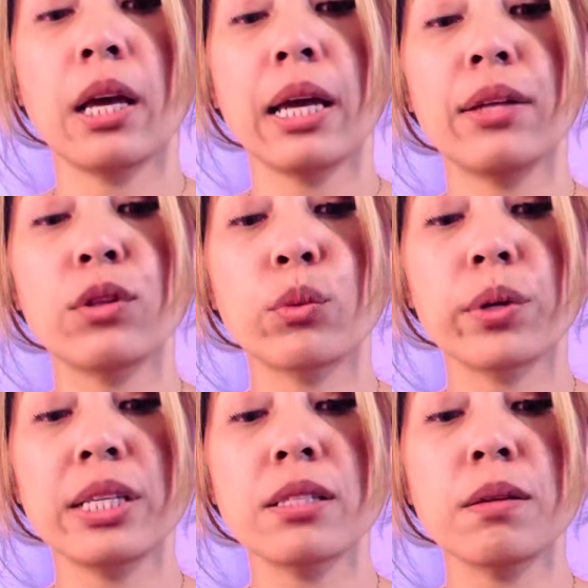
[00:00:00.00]
In the
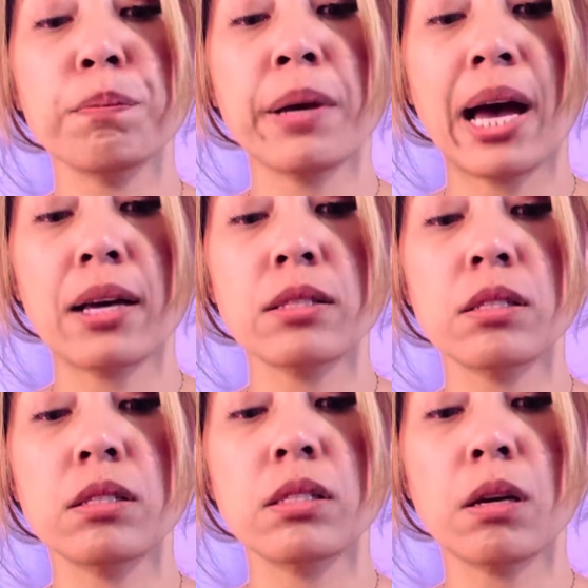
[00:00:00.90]
recent
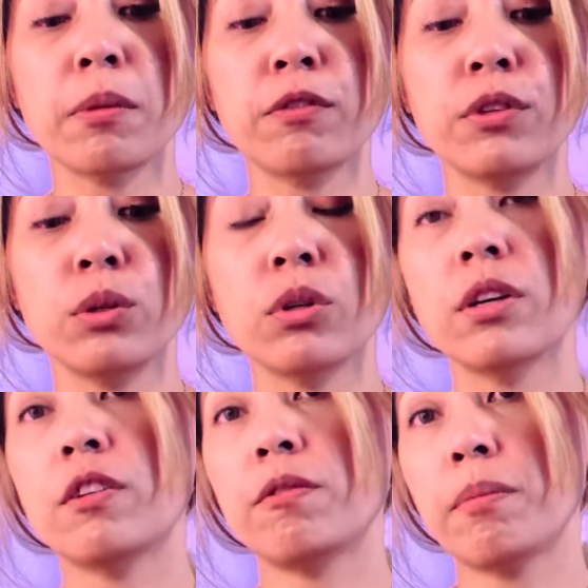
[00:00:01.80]
past, some of you
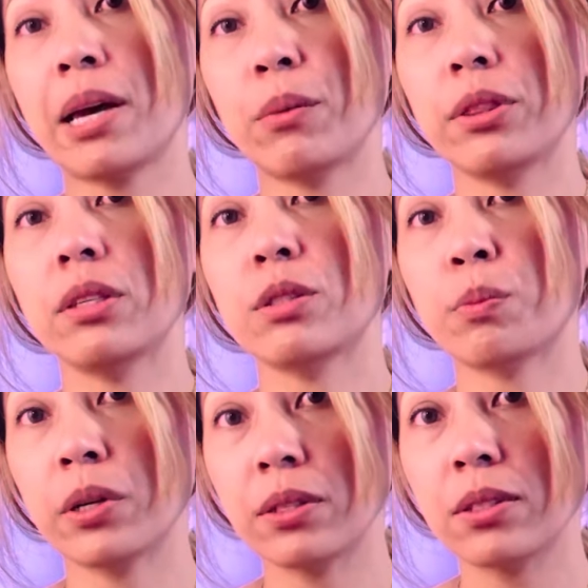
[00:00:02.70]
could have met with this
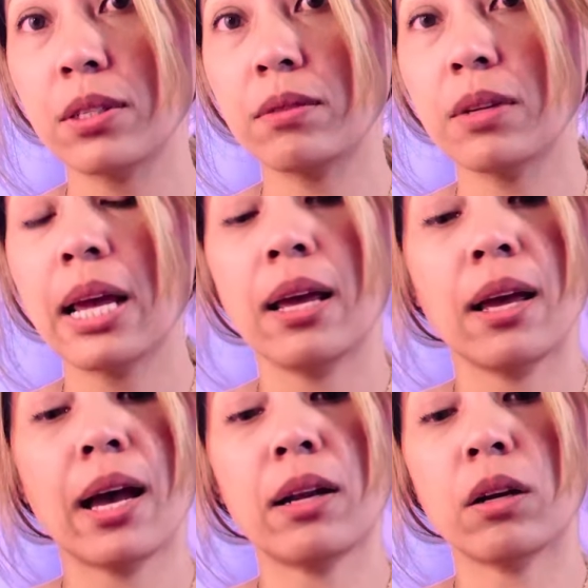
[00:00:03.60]
person,
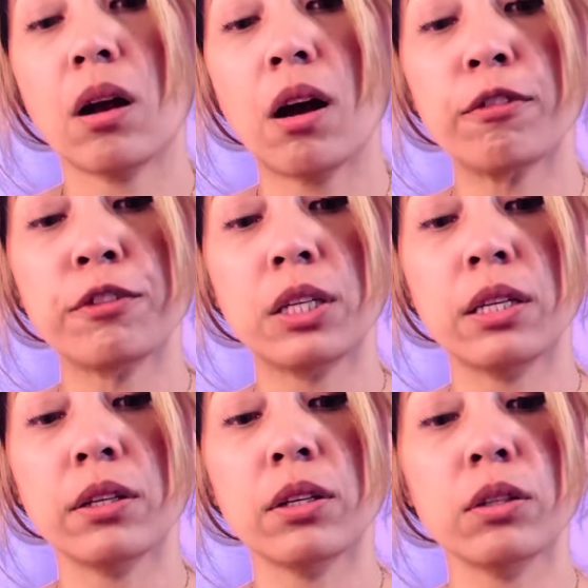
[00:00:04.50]
had a coffee
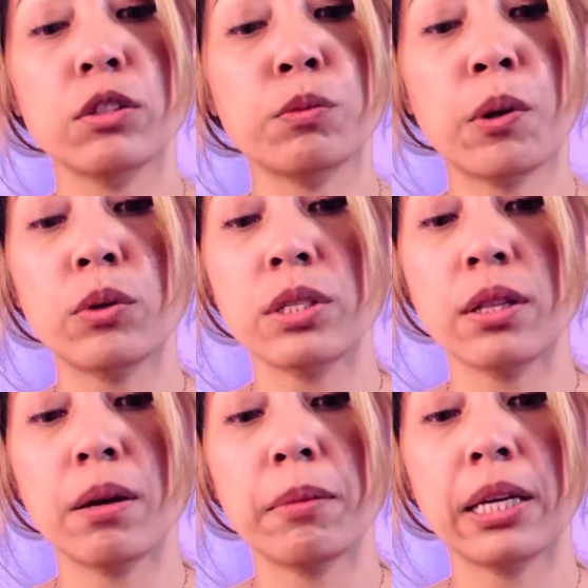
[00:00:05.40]
here, spoke to
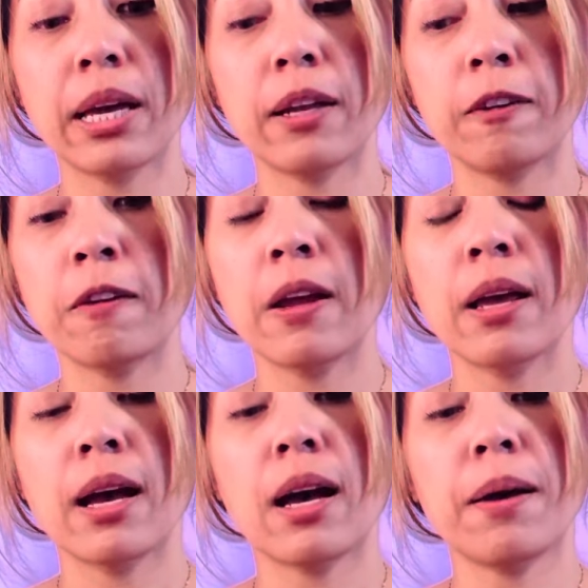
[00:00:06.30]
them again.
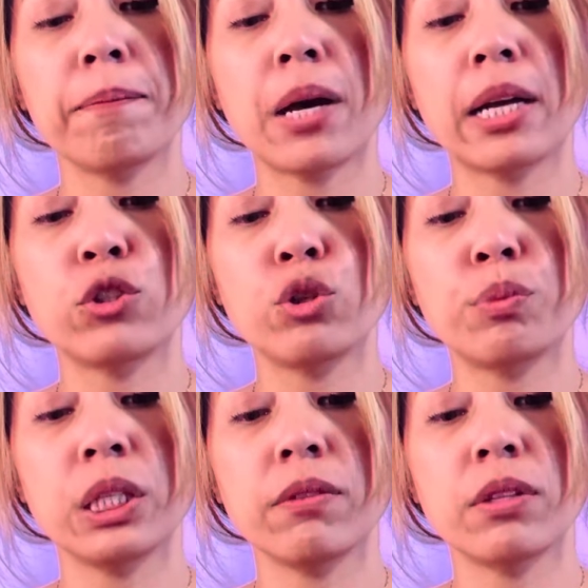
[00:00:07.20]
Um, I do
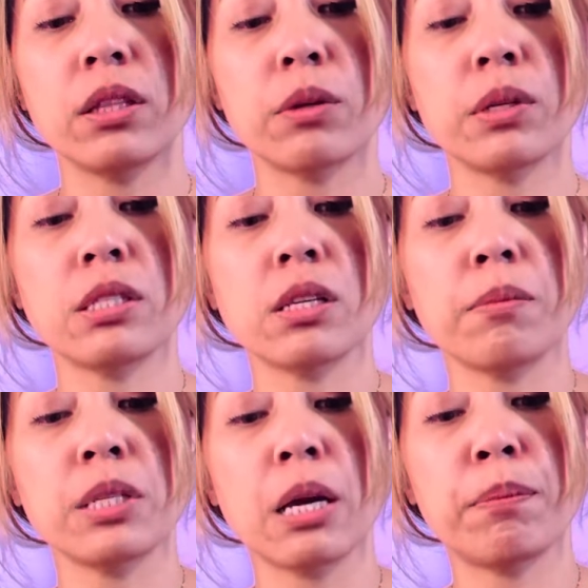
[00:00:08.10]
believe that there was
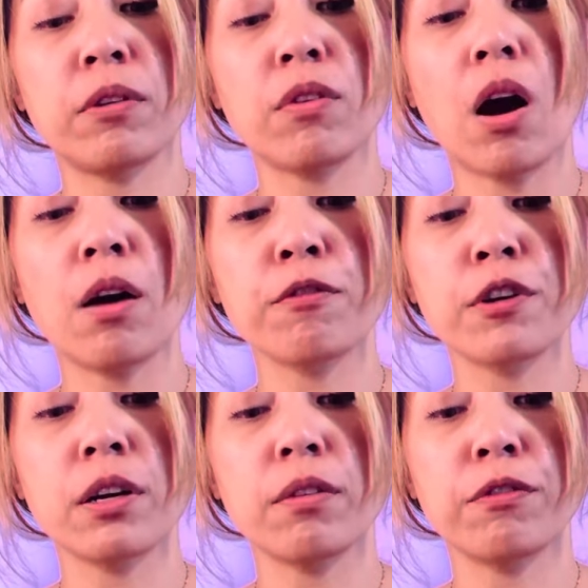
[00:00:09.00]
some type of
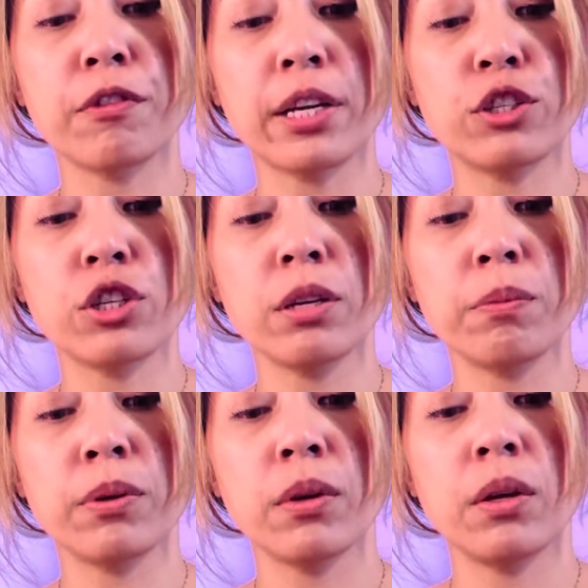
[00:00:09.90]
offer of friendship.